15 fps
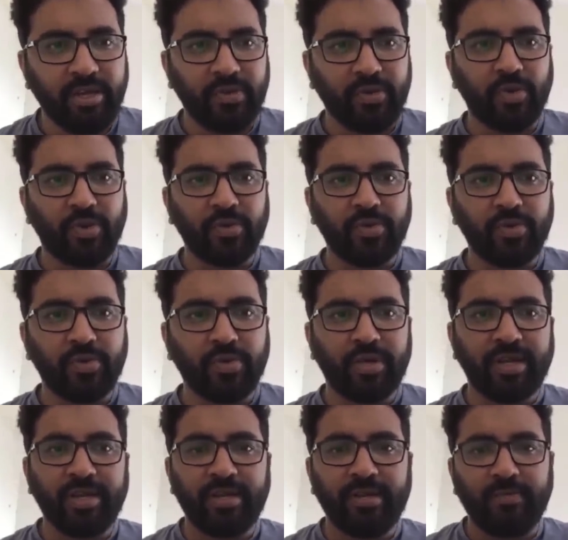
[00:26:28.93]
You don't
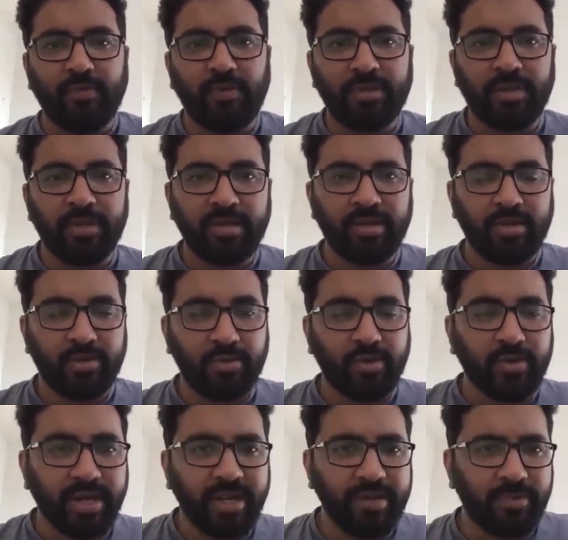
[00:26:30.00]
read more than, you
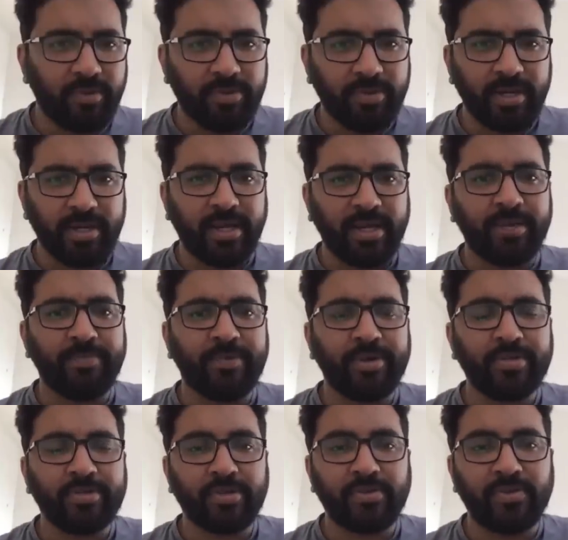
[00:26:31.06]
don't need more than ten
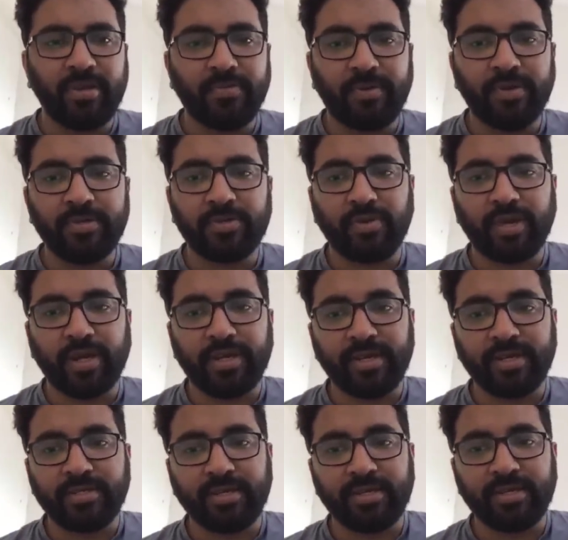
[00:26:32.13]
points or twelve points to write an
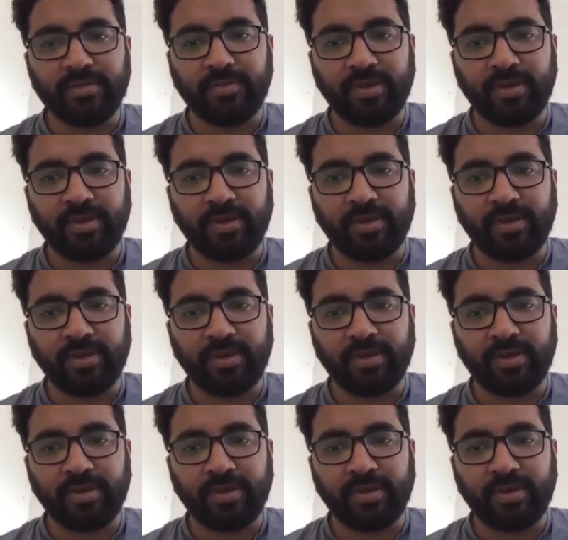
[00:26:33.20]
essay at this